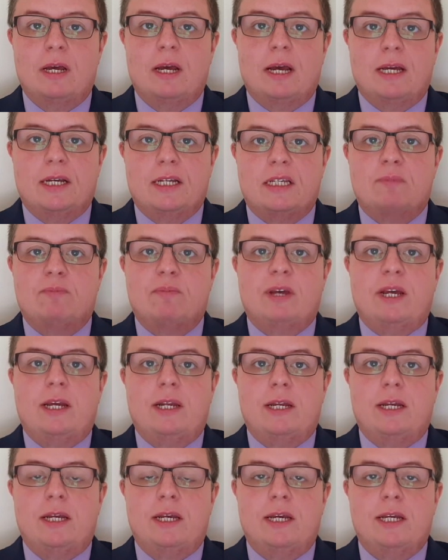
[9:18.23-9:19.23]

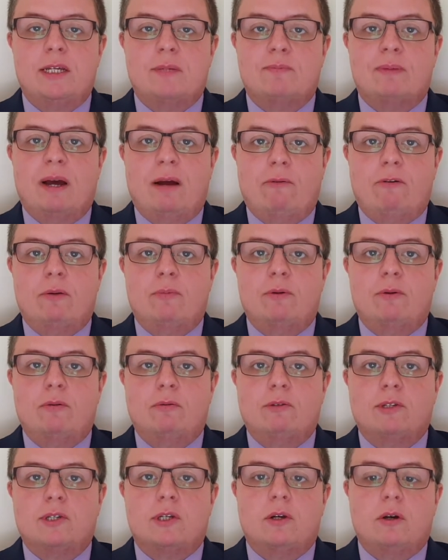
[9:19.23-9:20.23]
explaining his
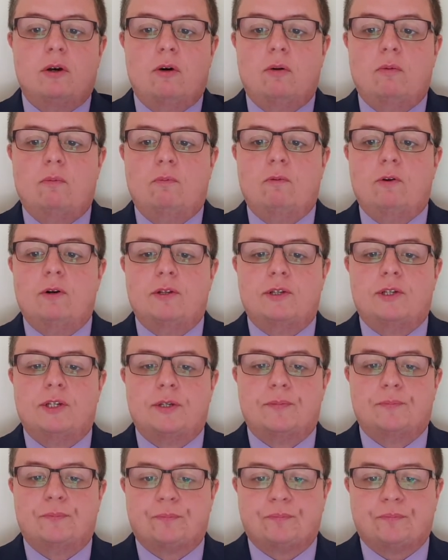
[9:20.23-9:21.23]
parables
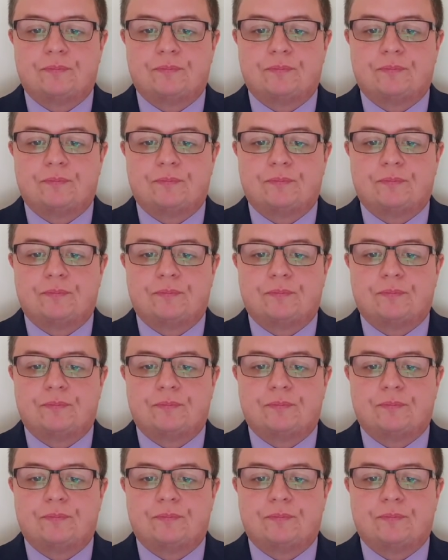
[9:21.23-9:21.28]
onwards.